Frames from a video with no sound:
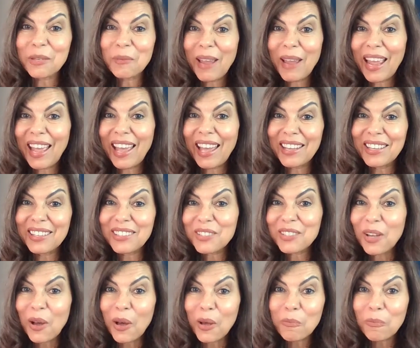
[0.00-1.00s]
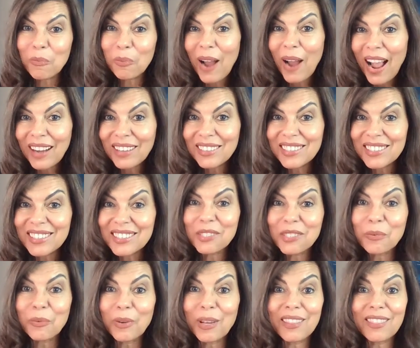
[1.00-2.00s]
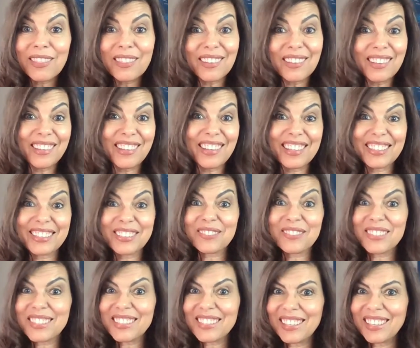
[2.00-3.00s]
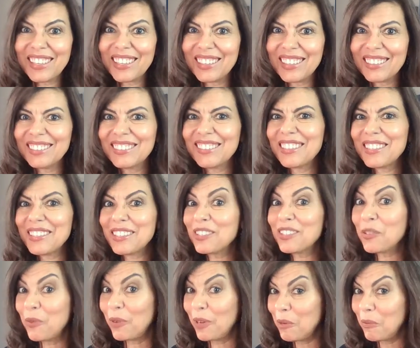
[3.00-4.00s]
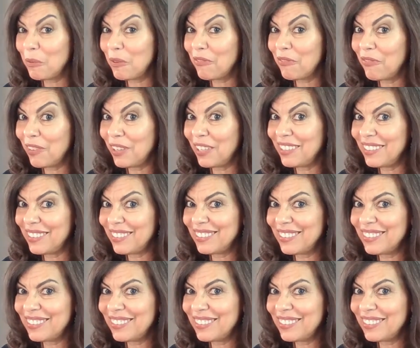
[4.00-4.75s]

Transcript: hands-on practice with electricity. This is going to be fun.